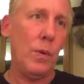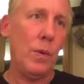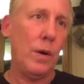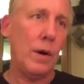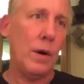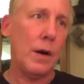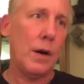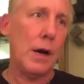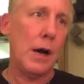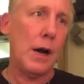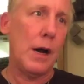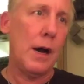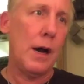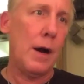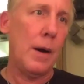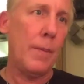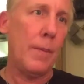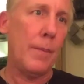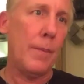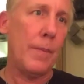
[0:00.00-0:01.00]
So what we
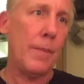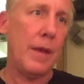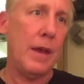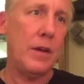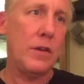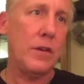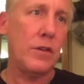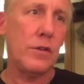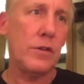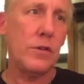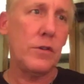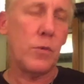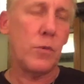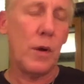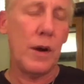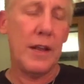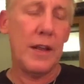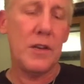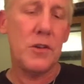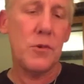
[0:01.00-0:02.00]
didn't do
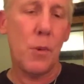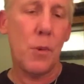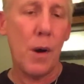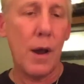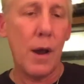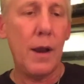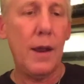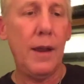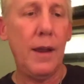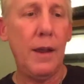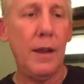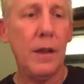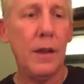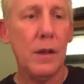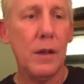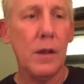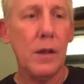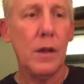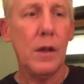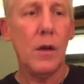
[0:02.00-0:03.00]
in
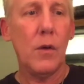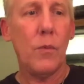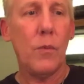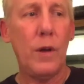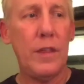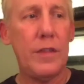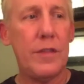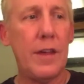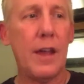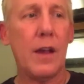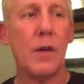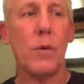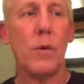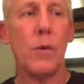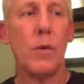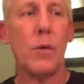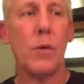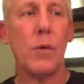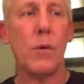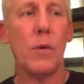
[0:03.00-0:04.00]
2020, we
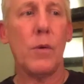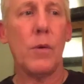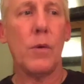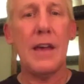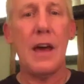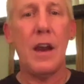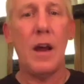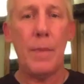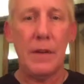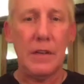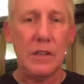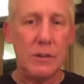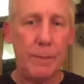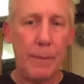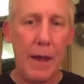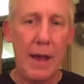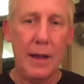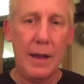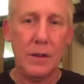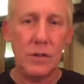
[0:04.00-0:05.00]
think we're going to make that up in
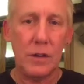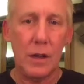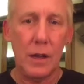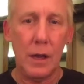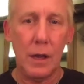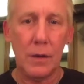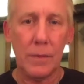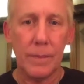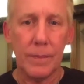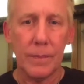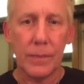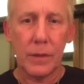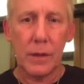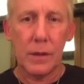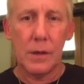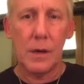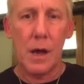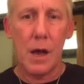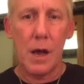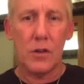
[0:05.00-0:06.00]
spades in
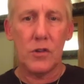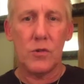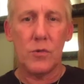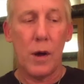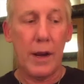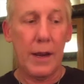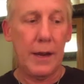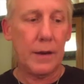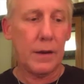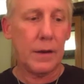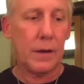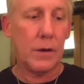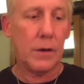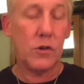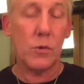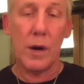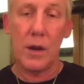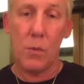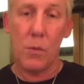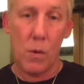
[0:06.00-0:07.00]

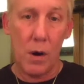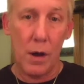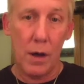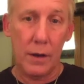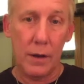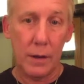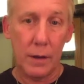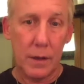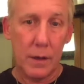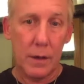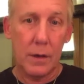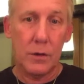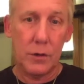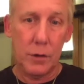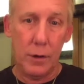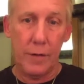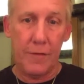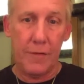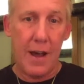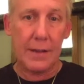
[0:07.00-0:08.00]
2021, due
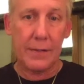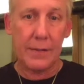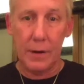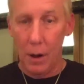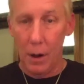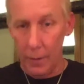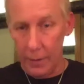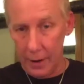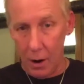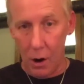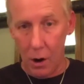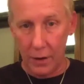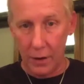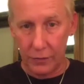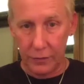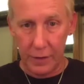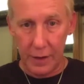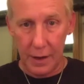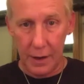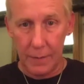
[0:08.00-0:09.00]
to the fact that all the
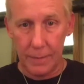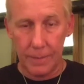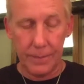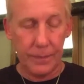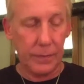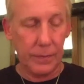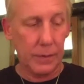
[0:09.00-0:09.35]
artists that